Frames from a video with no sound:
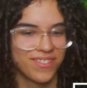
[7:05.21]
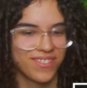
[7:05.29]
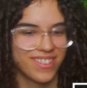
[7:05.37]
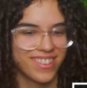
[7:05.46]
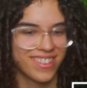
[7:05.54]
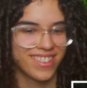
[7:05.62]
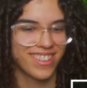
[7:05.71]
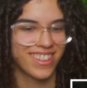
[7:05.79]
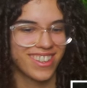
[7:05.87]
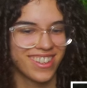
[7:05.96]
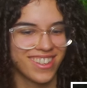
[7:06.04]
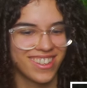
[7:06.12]

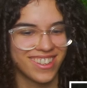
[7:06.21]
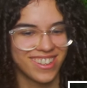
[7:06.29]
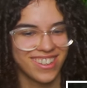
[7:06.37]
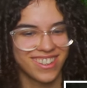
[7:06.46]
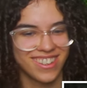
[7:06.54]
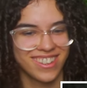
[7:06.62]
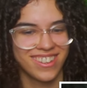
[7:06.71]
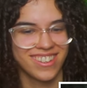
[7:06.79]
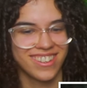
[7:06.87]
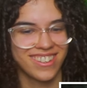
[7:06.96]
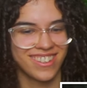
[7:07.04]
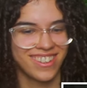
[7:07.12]

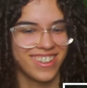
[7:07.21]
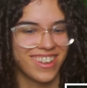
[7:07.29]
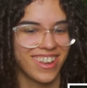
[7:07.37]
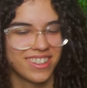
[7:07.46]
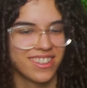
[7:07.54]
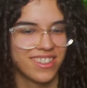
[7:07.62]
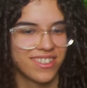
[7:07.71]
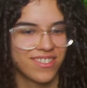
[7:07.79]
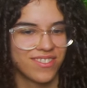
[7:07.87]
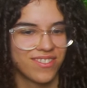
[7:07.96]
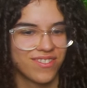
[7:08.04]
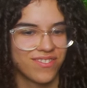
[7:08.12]

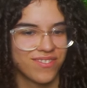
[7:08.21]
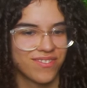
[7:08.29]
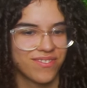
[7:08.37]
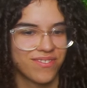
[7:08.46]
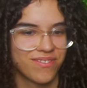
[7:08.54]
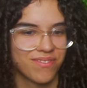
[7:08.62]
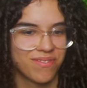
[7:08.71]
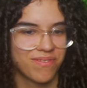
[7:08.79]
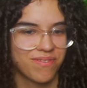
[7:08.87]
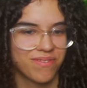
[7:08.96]
(silent)